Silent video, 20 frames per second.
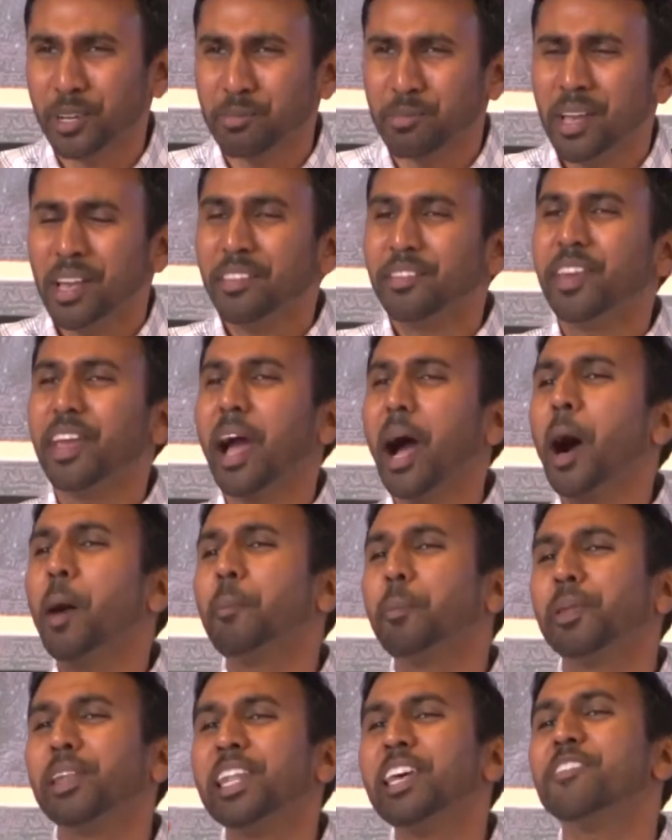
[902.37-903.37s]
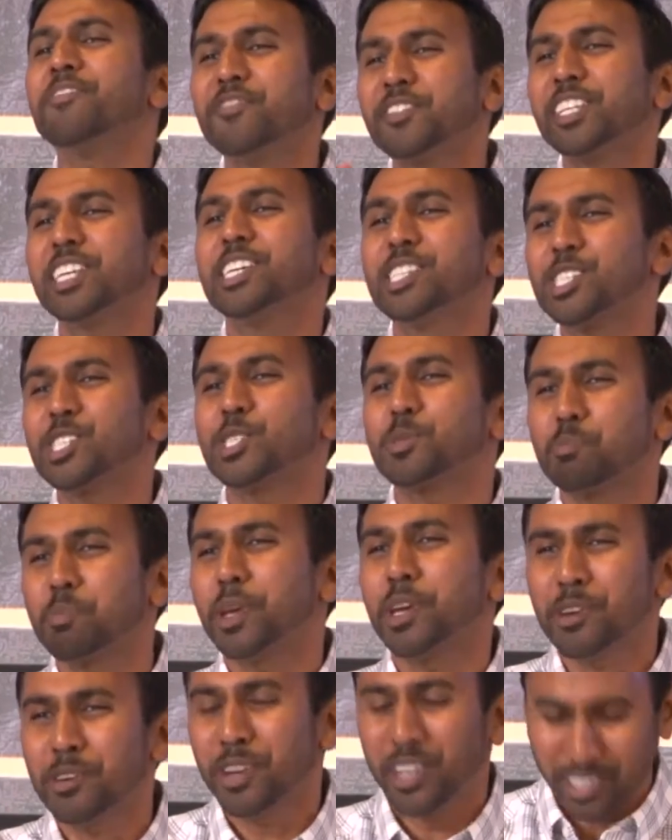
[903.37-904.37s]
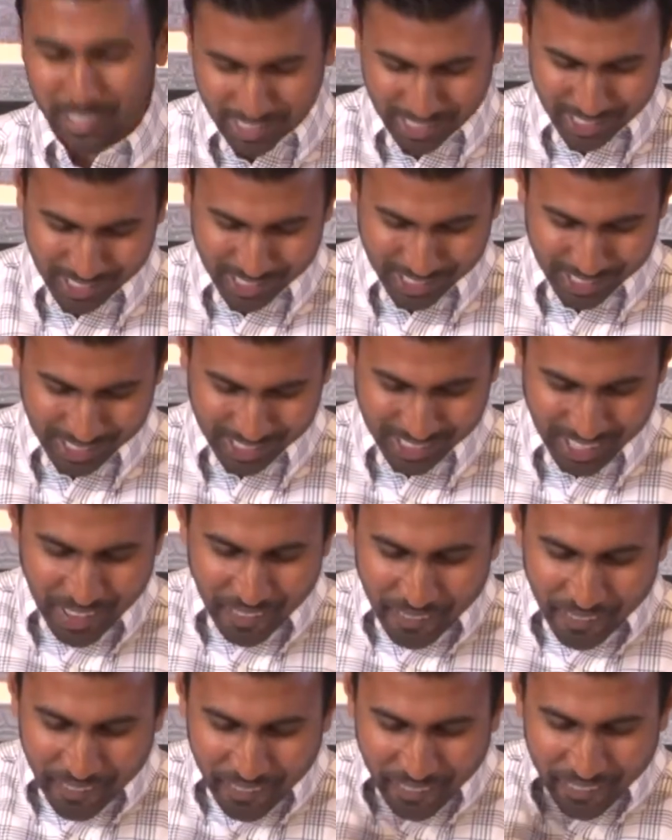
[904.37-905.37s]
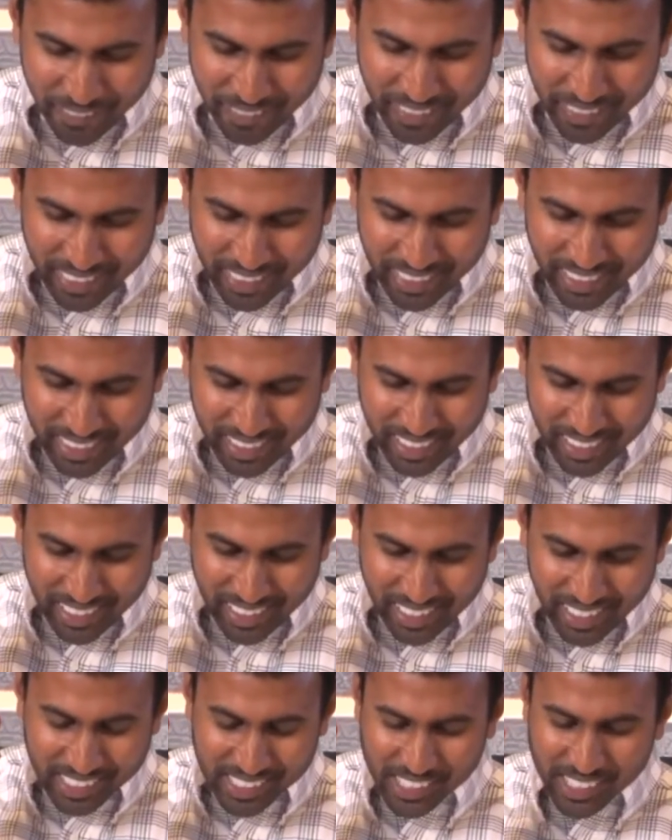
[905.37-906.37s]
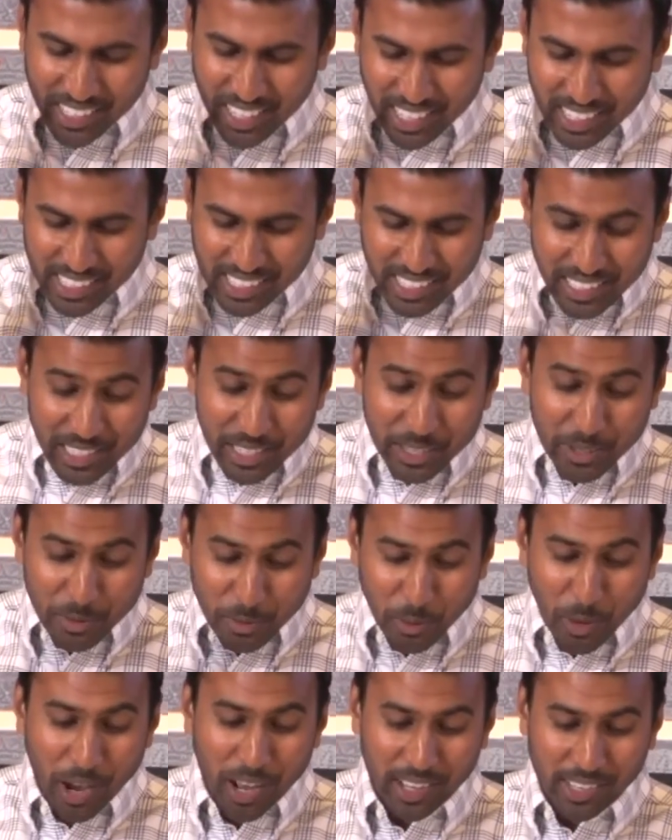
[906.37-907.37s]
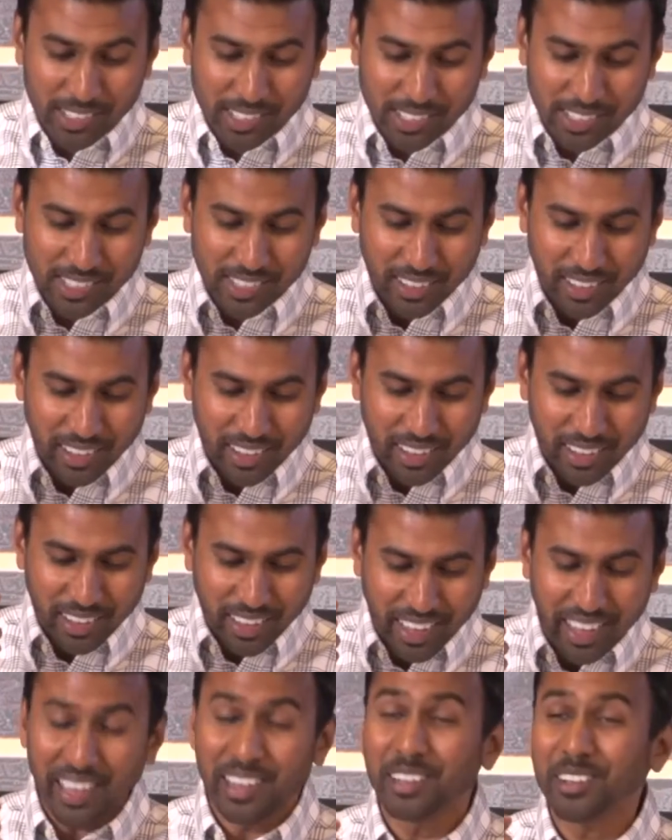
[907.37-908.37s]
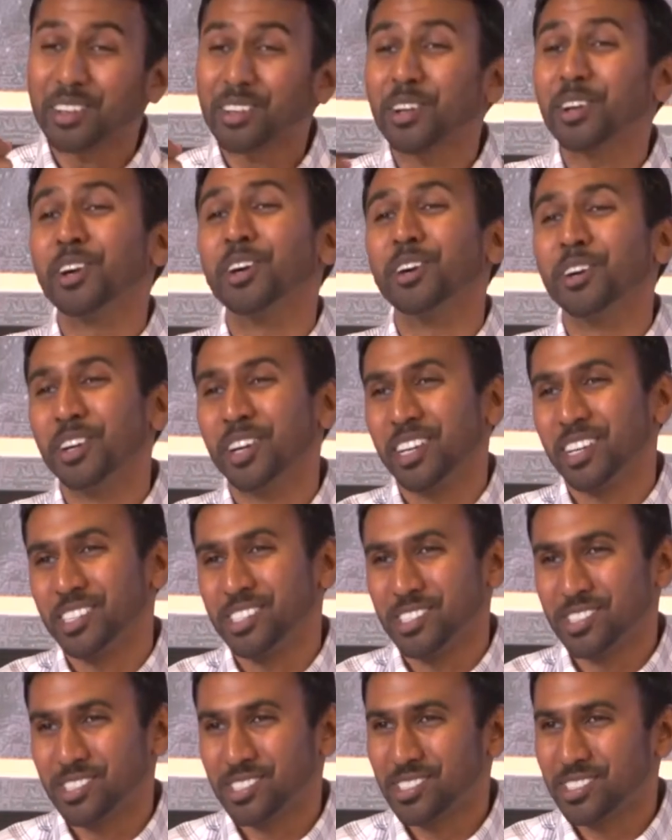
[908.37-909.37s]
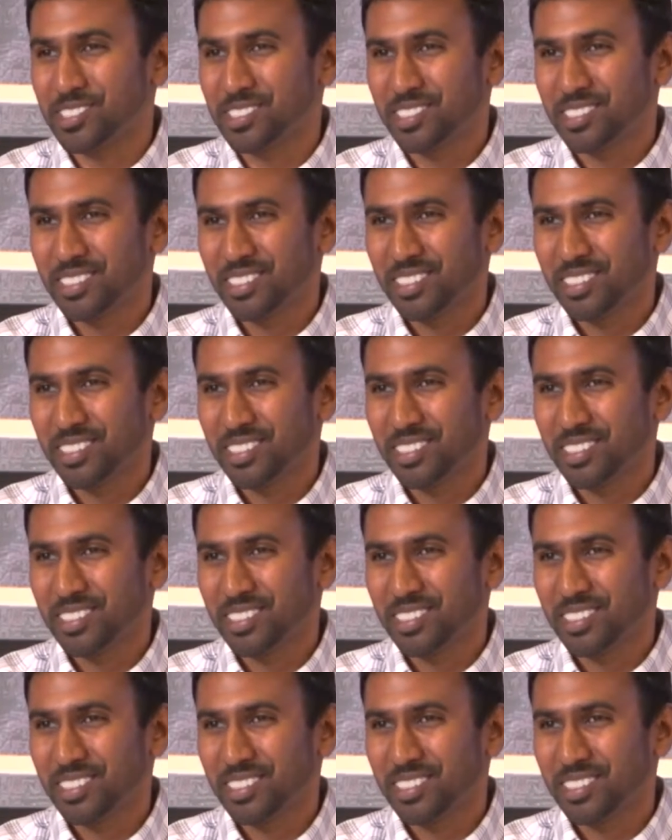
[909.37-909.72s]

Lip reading: him, they uplift his spirits. It says he was encouraged.